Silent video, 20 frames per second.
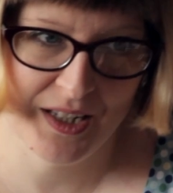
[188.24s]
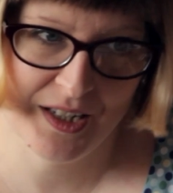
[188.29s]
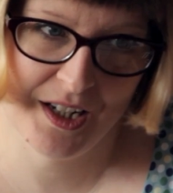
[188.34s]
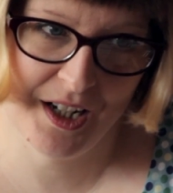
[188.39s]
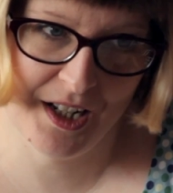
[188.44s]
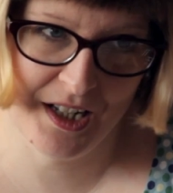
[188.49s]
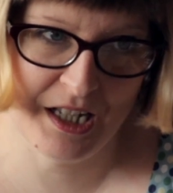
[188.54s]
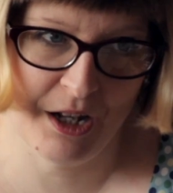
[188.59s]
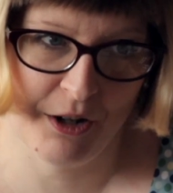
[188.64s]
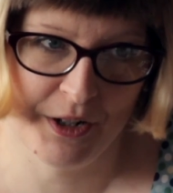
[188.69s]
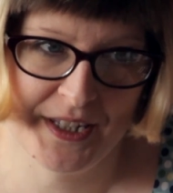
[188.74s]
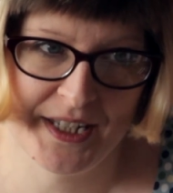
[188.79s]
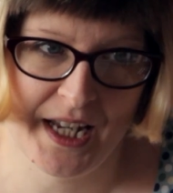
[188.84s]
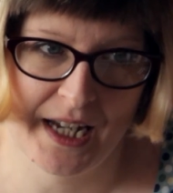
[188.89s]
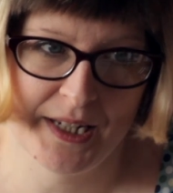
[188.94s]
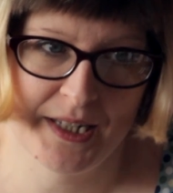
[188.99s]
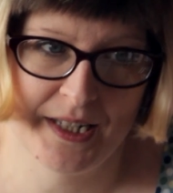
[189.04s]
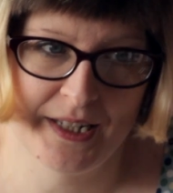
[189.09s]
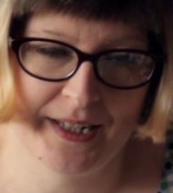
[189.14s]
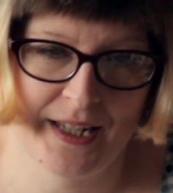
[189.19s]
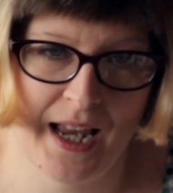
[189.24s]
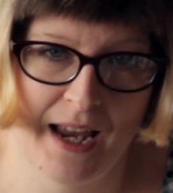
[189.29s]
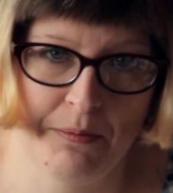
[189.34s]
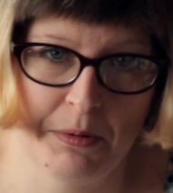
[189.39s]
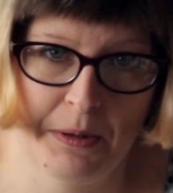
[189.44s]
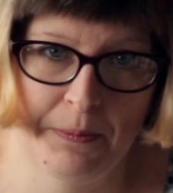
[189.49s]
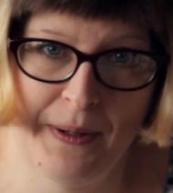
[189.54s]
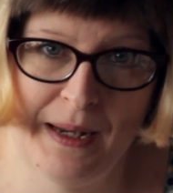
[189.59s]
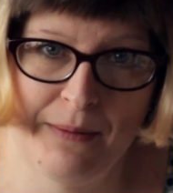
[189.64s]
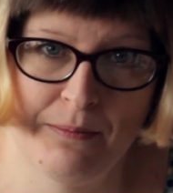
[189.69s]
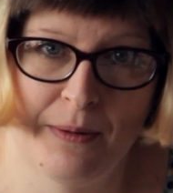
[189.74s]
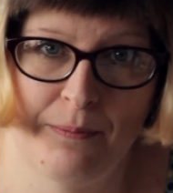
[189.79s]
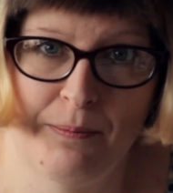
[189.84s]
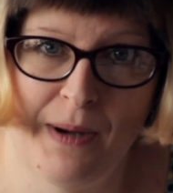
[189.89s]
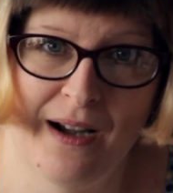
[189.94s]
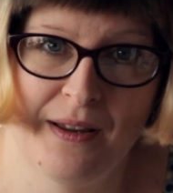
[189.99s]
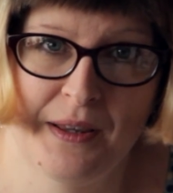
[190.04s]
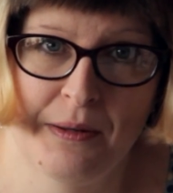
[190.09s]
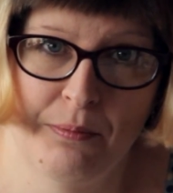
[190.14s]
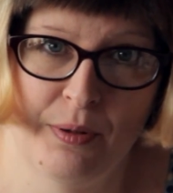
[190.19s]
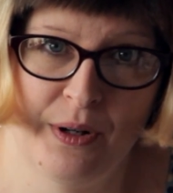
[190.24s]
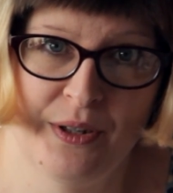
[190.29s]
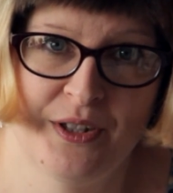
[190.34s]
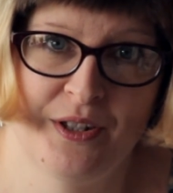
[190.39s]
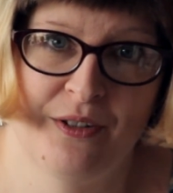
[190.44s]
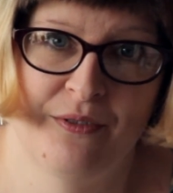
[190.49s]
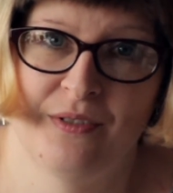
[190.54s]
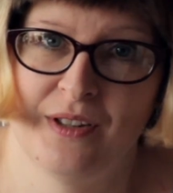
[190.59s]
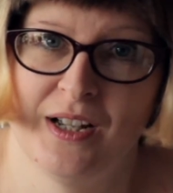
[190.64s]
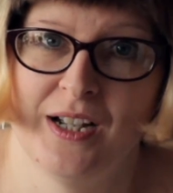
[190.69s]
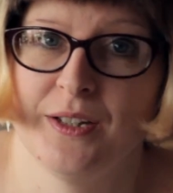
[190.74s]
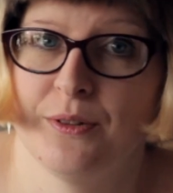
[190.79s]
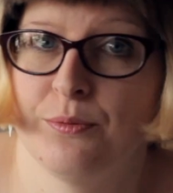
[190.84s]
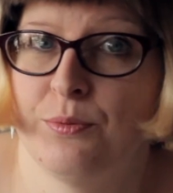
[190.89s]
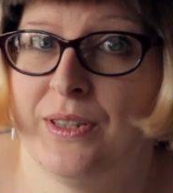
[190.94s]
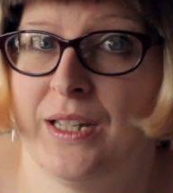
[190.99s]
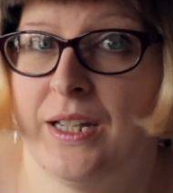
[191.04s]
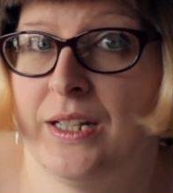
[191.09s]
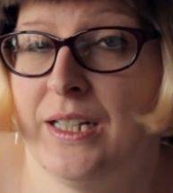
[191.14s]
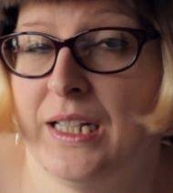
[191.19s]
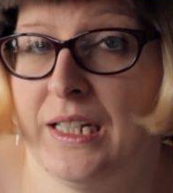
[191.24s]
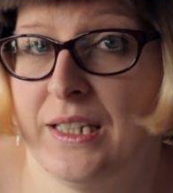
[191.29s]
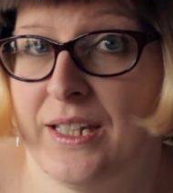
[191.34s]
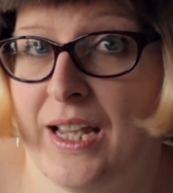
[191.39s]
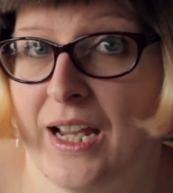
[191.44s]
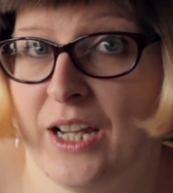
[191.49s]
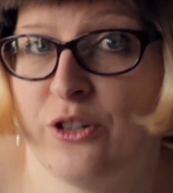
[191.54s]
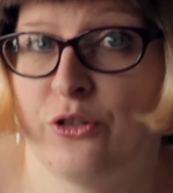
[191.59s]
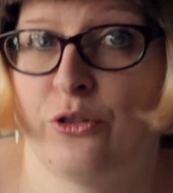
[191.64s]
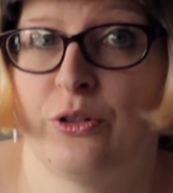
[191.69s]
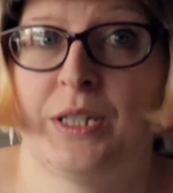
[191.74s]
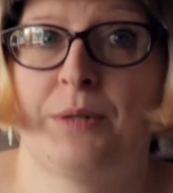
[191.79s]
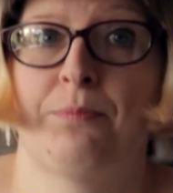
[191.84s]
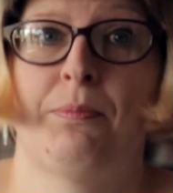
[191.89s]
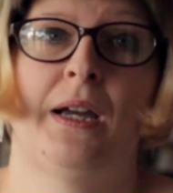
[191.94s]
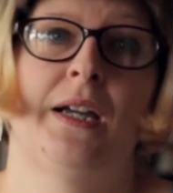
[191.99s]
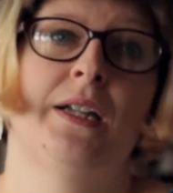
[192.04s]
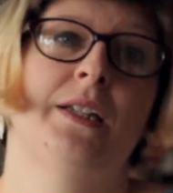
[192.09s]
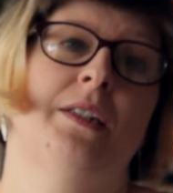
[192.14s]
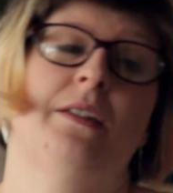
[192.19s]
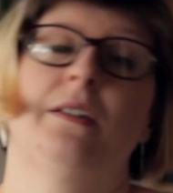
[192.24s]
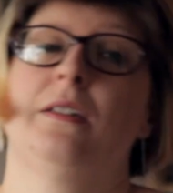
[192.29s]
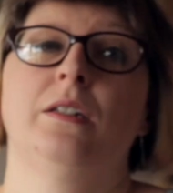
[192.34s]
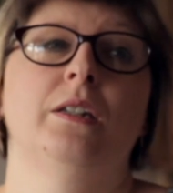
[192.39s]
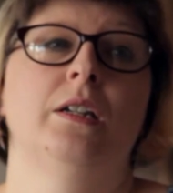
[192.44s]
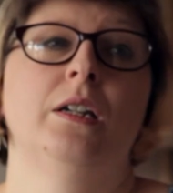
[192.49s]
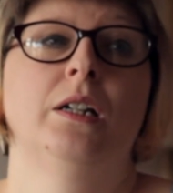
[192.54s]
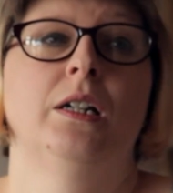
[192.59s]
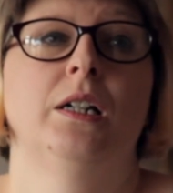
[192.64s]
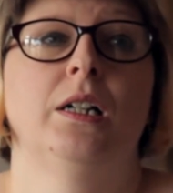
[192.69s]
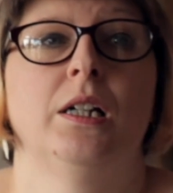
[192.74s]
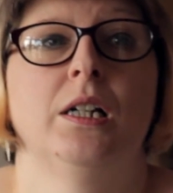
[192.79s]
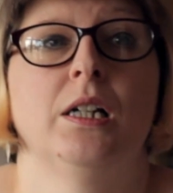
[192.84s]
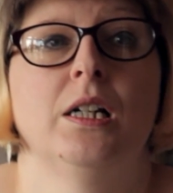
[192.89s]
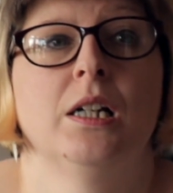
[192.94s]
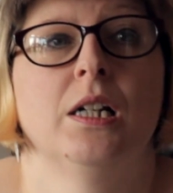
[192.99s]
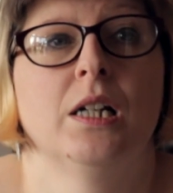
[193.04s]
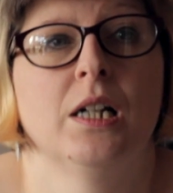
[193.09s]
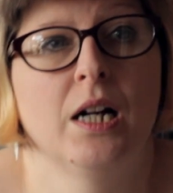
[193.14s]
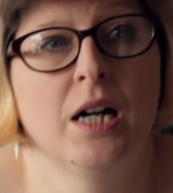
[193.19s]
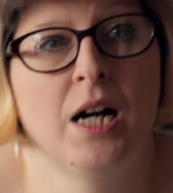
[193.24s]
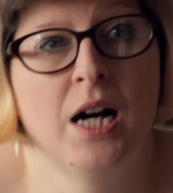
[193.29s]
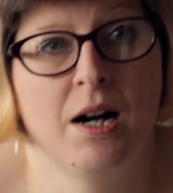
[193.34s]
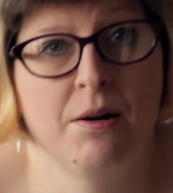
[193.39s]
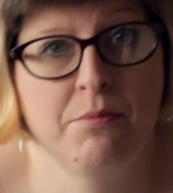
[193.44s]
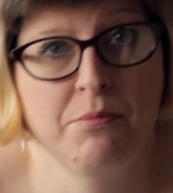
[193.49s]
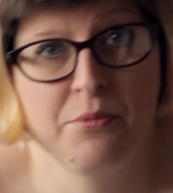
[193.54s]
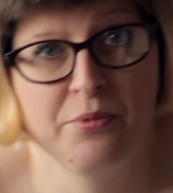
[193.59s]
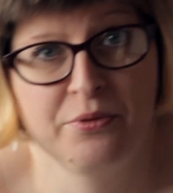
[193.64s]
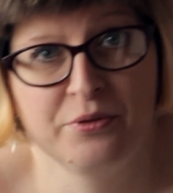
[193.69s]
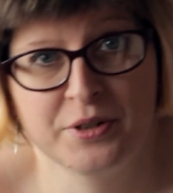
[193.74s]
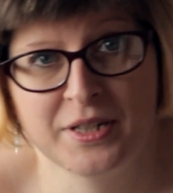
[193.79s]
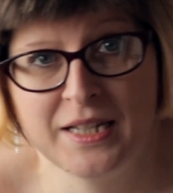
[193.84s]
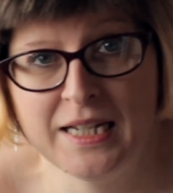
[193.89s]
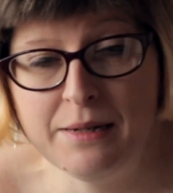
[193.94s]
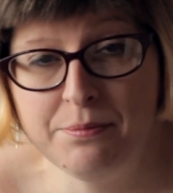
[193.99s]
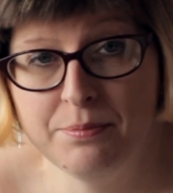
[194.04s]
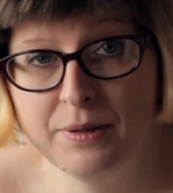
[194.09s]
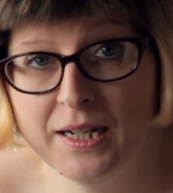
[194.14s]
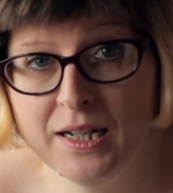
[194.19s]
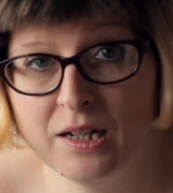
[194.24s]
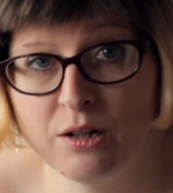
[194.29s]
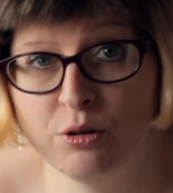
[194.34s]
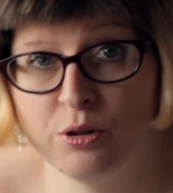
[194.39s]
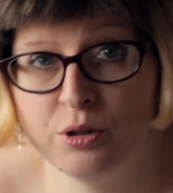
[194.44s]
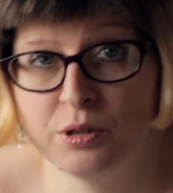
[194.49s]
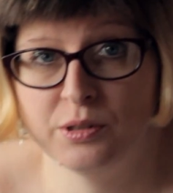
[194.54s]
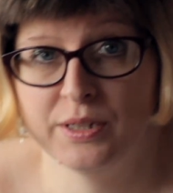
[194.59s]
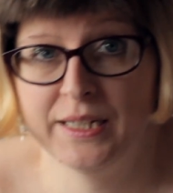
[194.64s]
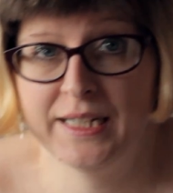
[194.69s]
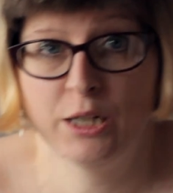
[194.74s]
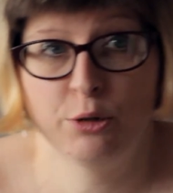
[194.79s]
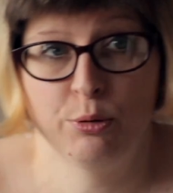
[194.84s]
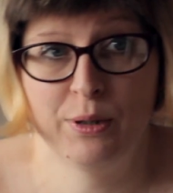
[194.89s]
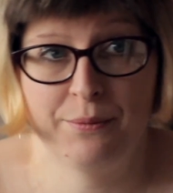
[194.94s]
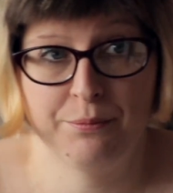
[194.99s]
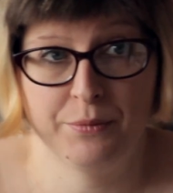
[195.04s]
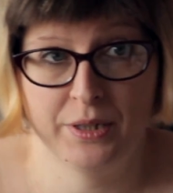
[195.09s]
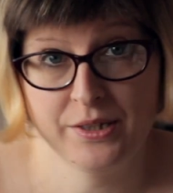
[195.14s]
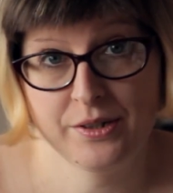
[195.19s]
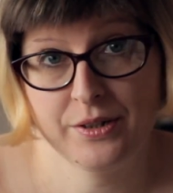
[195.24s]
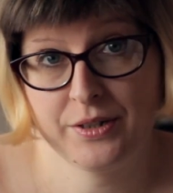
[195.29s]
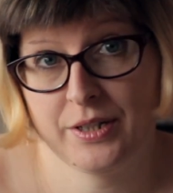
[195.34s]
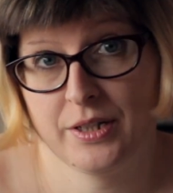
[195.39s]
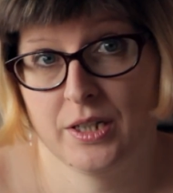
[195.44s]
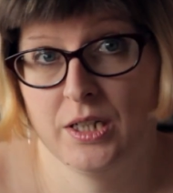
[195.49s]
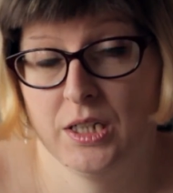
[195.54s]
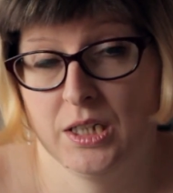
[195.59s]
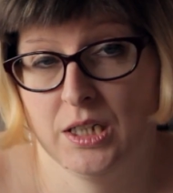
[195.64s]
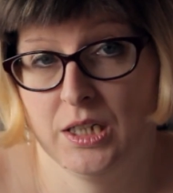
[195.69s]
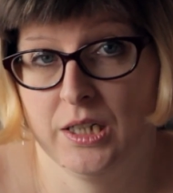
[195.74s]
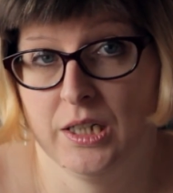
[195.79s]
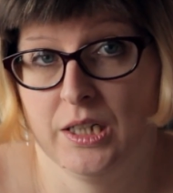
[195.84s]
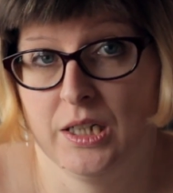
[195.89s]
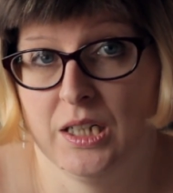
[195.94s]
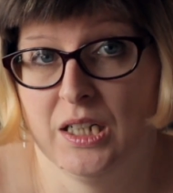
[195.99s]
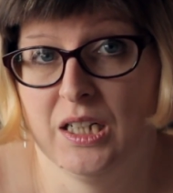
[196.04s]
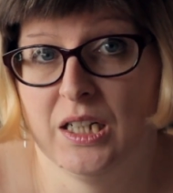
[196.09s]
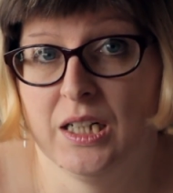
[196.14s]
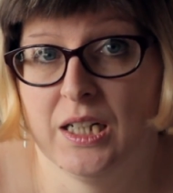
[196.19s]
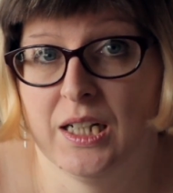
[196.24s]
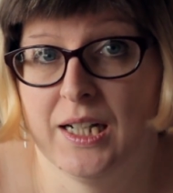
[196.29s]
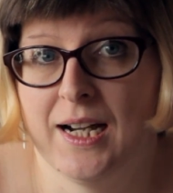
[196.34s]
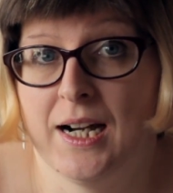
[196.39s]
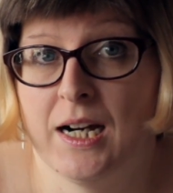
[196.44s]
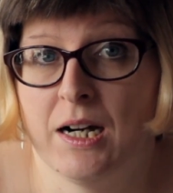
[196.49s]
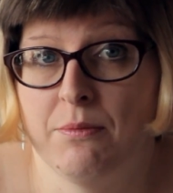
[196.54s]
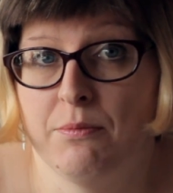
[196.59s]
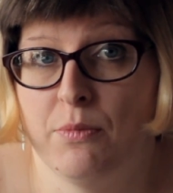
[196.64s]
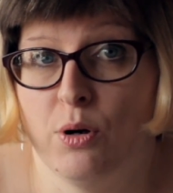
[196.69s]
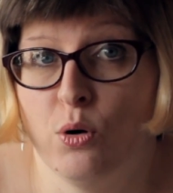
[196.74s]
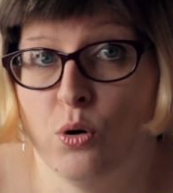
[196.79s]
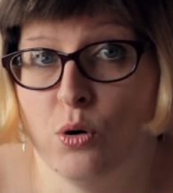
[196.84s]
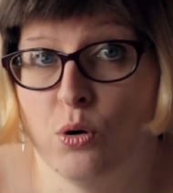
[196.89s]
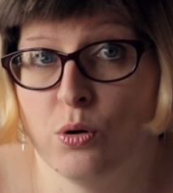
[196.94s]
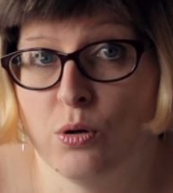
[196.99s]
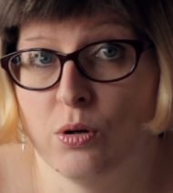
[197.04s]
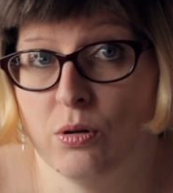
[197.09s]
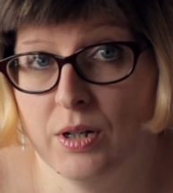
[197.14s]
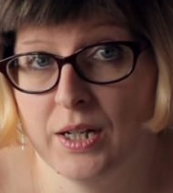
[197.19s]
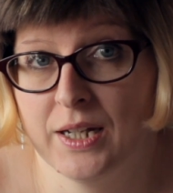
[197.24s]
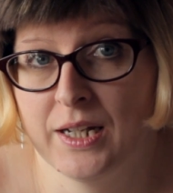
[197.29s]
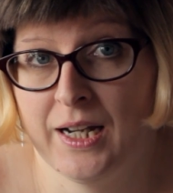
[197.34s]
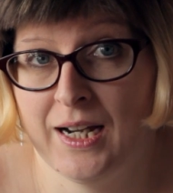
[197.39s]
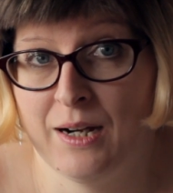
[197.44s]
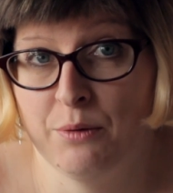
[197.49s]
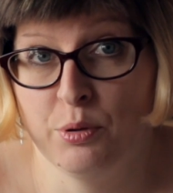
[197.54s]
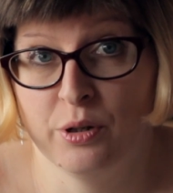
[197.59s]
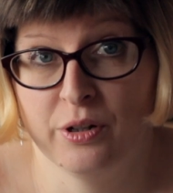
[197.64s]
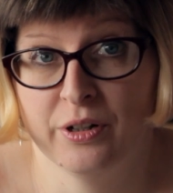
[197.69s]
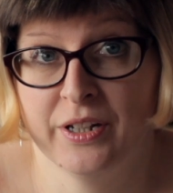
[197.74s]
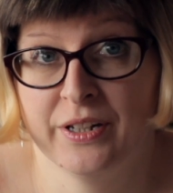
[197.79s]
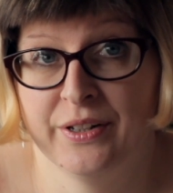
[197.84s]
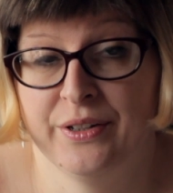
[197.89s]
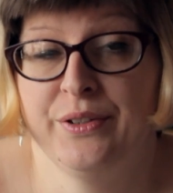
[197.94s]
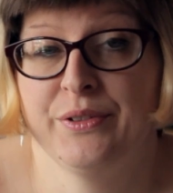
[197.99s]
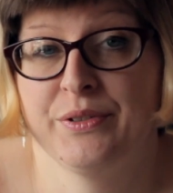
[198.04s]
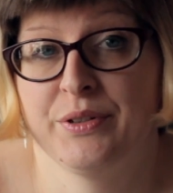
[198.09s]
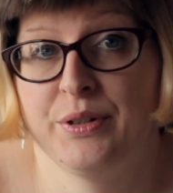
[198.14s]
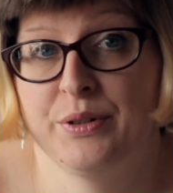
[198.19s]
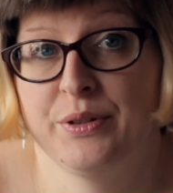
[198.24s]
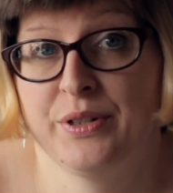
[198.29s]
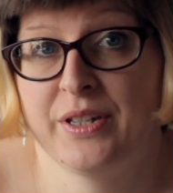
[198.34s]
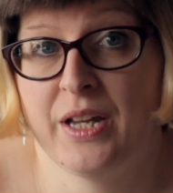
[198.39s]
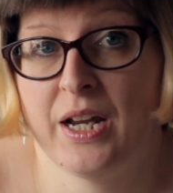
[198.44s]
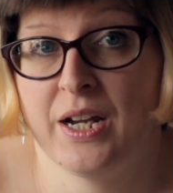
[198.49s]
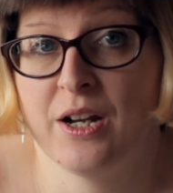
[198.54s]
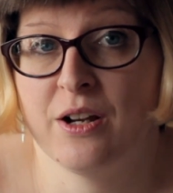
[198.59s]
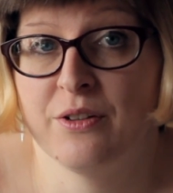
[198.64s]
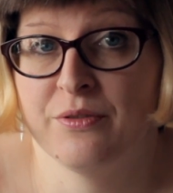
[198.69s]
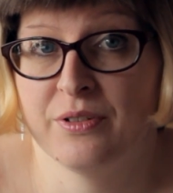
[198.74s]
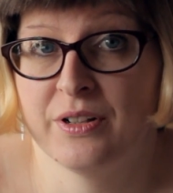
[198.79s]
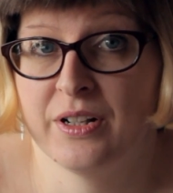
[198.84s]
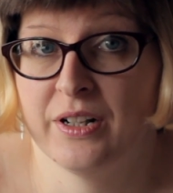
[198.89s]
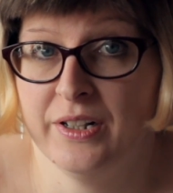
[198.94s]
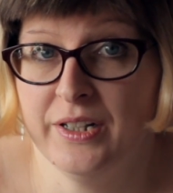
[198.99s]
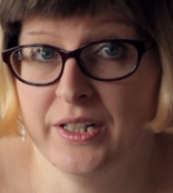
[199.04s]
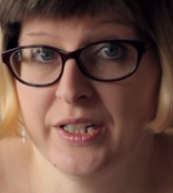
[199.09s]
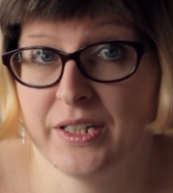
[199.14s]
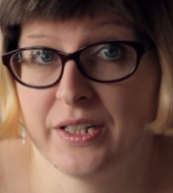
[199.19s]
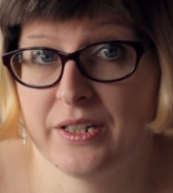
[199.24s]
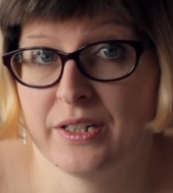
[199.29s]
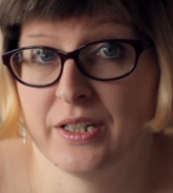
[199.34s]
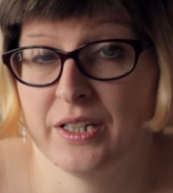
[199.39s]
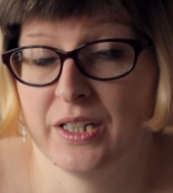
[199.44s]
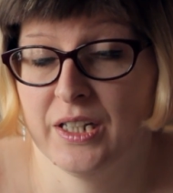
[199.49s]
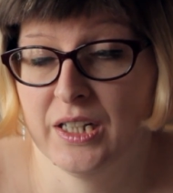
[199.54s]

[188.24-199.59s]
a lot of disabled people are bearing the brunt of that when they need the extra space for sleeping or equipment, or care workers who stay overnight.